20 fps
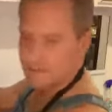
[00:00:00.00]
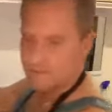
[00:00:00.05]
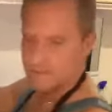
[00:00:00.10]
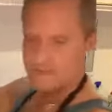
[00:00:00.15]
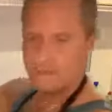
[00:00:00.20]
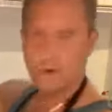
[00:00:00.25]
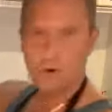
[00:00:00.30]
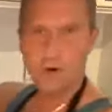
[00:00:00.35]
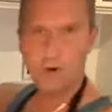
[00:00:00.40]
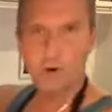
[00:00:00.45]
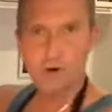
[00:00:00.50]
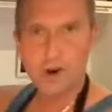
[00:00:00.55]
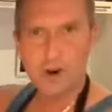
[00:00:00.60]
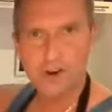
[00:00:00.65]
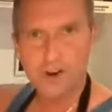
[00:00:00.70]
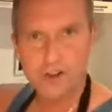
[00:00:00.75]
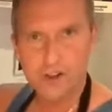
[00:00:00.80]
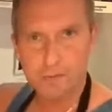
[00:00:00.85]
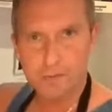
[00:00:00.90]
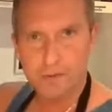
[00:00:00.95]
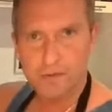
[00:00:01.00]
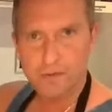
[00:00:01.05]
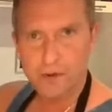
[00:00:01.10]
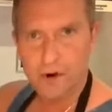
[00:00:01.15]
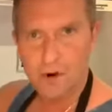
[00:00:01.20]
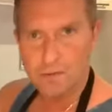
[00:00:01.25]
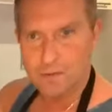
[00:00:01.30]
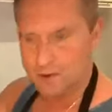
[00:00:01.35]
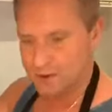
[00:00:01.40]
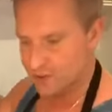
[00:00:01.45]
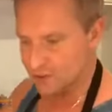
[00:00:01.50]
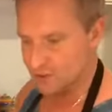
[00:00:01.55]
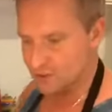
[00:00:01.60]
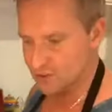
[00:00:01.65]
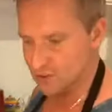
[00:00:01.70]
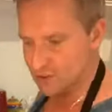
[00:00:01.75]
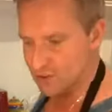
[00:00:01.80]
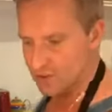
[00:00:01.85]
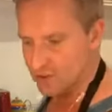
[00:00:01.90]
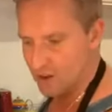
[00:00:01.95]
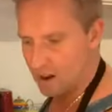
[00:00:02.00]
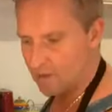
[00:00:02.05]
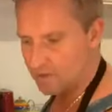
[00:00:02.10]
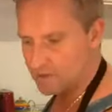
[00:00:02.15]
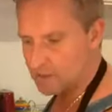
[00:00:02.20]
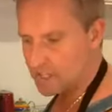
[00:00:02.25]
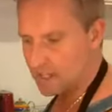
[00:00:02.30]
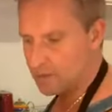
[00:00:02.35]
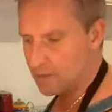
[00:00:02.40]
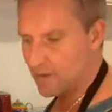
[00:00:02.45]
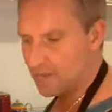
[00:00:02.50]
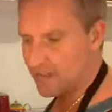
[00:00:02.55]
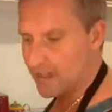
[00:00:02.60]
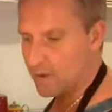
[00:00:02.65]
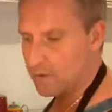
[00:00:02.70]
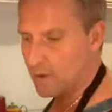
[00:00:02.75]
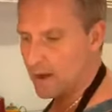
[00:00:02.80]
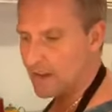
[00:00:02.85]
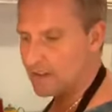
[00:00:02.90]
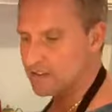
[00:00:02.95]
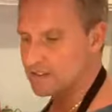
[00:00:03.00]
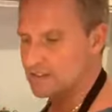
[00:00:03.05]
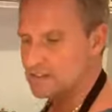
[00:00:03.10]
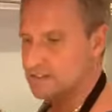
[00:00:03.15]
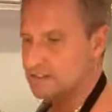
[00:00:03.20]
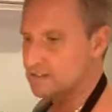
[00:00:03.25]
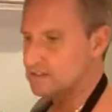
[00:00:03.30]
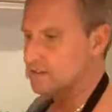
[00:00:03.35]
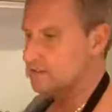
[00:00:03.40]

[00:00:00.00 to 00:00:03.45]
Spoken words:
for another performance, obviously when they went